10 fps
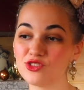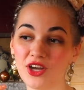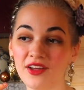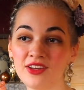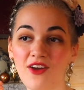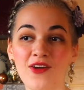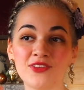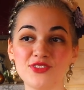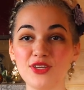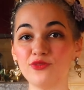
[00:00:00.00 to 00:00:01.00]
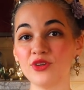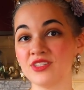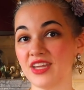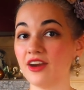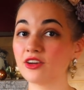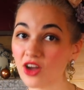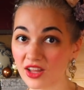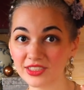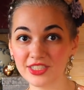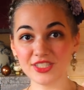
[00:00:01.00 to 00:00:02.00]
done on different hair
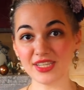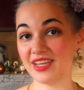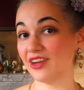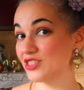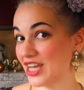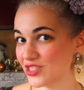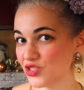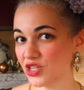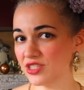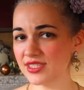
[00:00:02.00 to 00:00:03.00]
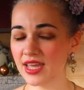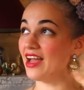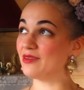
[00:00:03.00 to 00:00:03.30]
colors and hair textures,